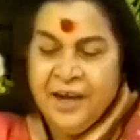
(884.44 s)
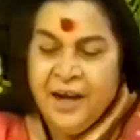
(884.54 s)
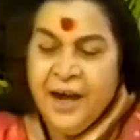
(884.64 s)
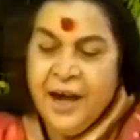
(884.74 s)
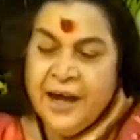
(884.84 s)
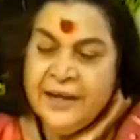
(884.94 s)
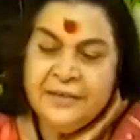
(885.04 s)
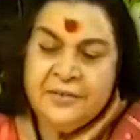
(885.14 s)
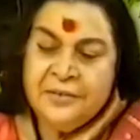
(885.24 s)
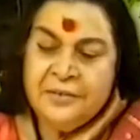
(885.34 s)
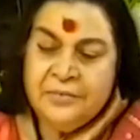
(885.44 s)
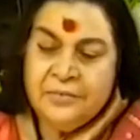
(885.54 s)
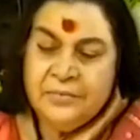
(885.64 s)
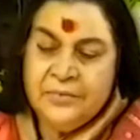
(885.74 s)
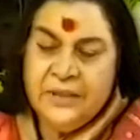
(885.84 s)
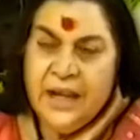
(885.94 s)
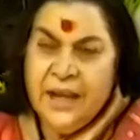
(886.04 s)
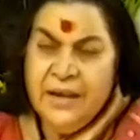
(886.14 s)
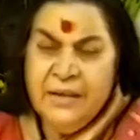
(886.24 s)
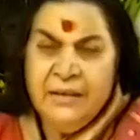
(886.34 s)
are
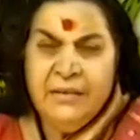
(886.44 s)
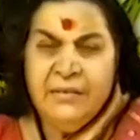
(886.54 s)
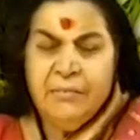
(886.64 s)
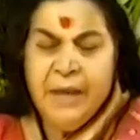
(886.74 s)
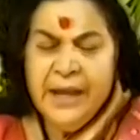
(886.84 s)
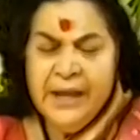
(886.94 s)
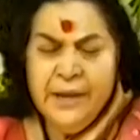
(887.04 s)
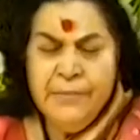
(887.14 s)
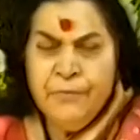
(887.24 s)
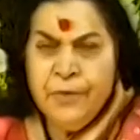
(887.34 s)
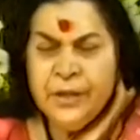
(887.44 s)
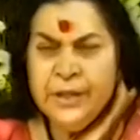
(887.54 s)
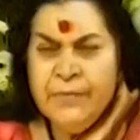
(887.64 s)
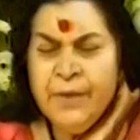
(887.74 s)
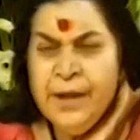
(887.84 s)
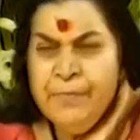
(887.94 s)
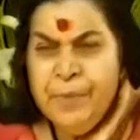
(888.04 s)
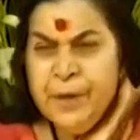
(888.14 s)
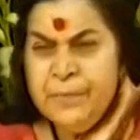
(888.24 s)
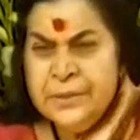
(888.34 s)
done by him for the divine
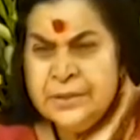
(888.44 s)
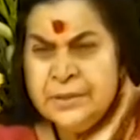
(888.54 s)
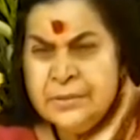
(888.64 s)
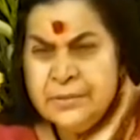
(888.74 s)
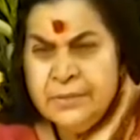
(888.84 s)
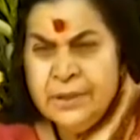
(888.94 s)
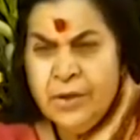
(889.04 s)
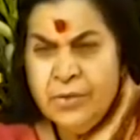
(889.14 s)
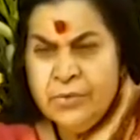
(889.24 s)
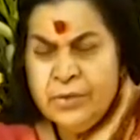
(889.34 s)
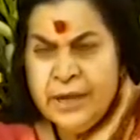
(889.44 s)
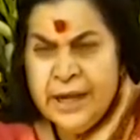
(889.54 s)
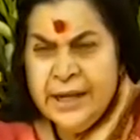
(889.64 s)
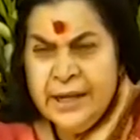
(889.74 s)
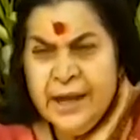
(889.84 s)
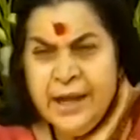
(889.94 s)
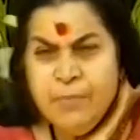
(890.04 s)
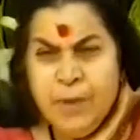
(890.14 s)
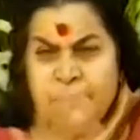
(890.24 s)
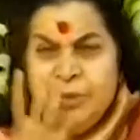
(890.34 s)
purpose without getting any
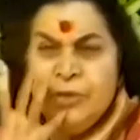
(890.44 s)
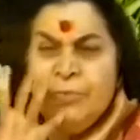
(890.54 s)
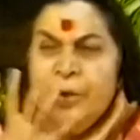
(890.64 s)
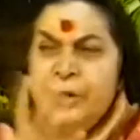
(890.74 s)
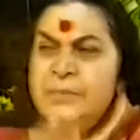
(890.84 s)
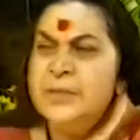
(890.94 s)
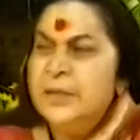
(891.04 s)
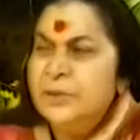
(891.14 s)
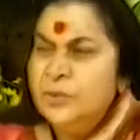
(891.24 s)
blemish upon himself.